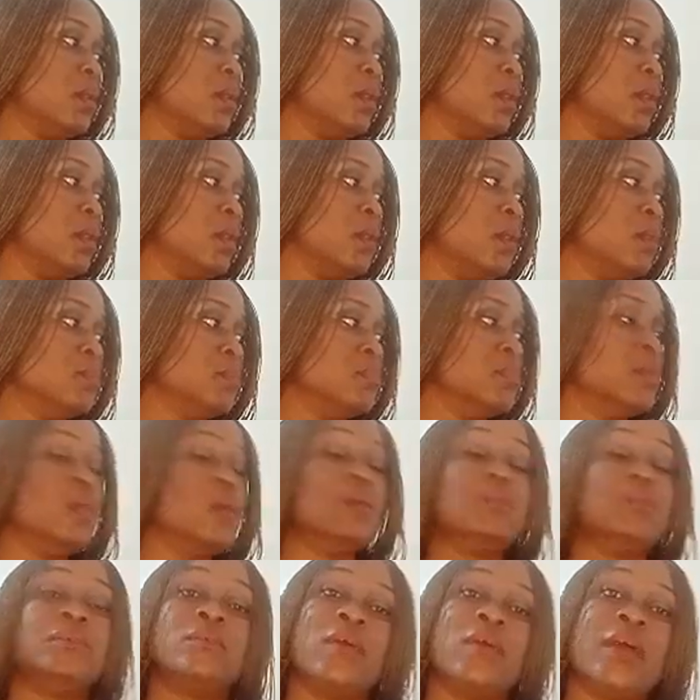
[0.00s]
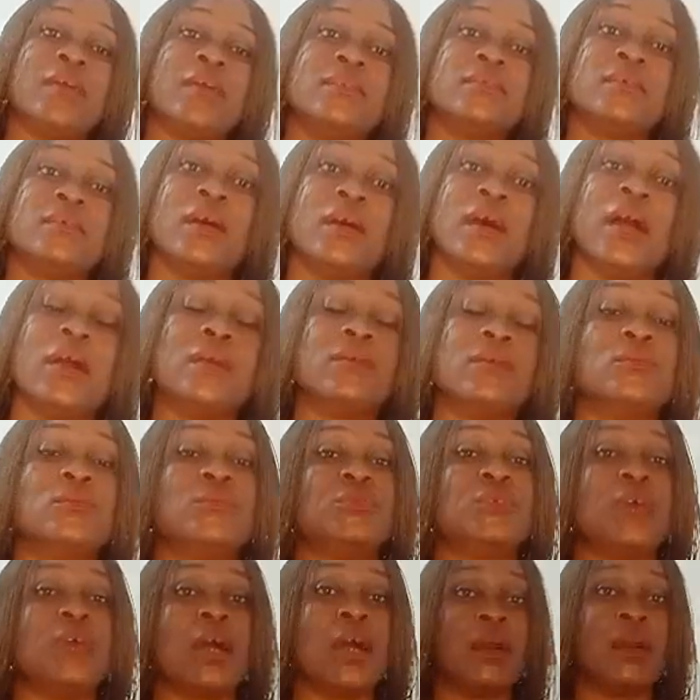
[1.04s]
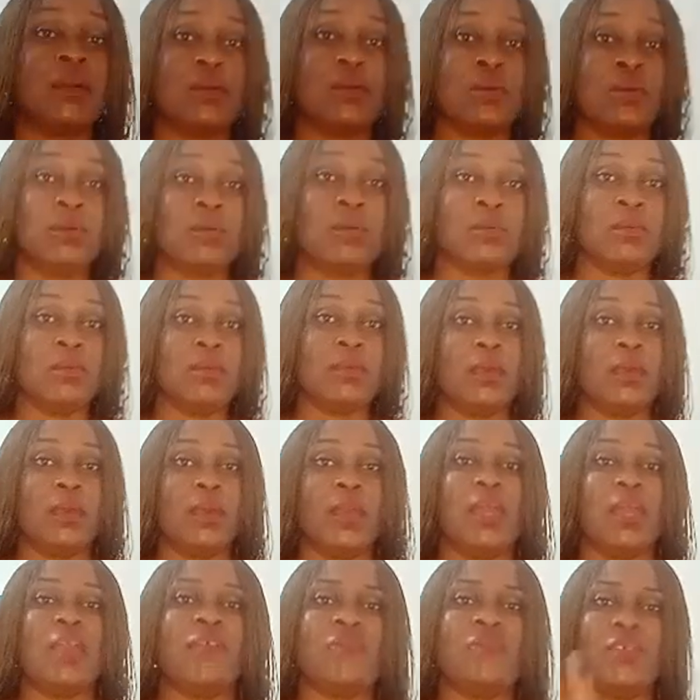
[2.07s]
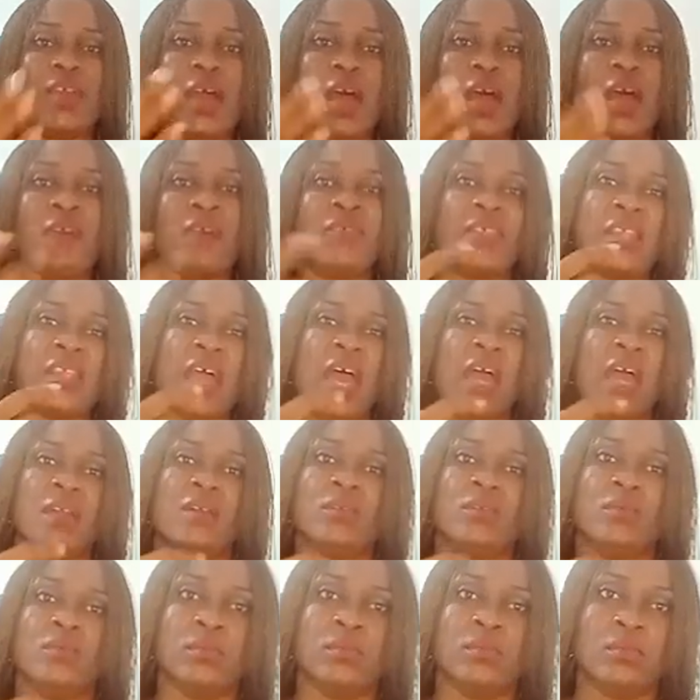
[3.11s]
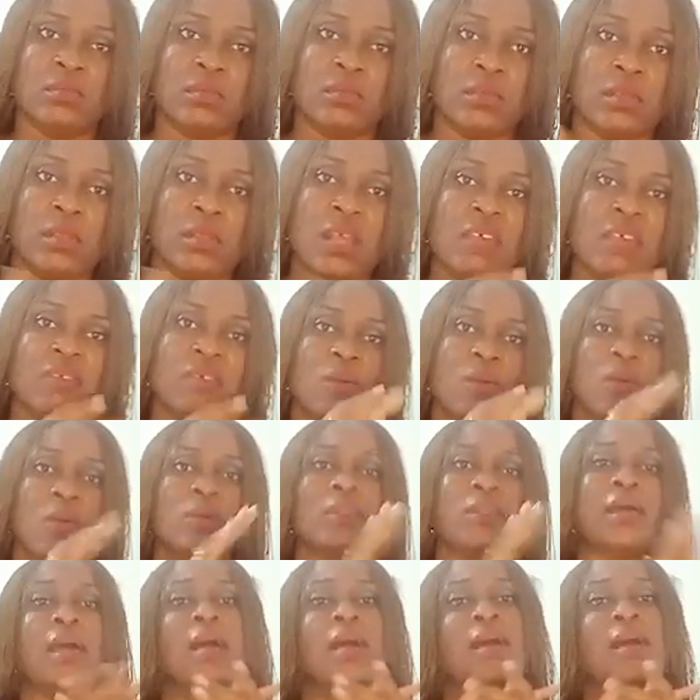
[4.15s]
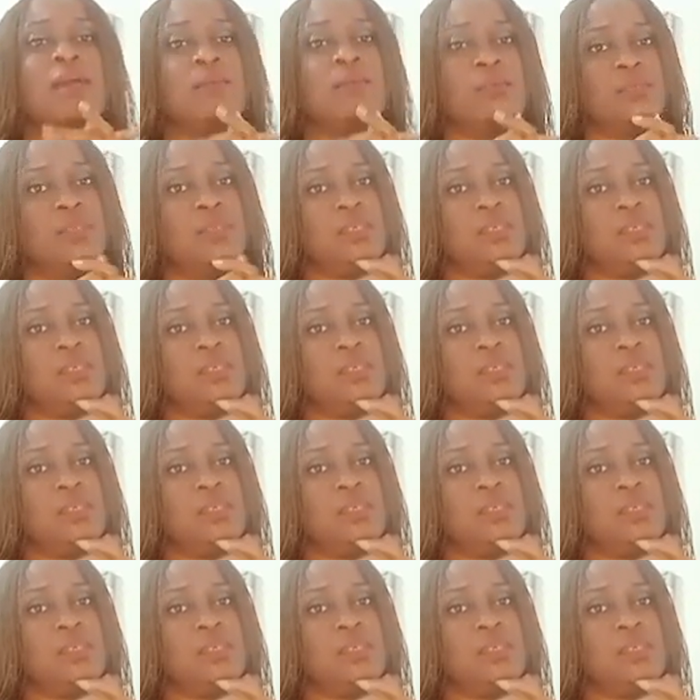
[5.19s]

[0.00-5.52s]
On the right angle triangle, if you have an angle, let's call the angle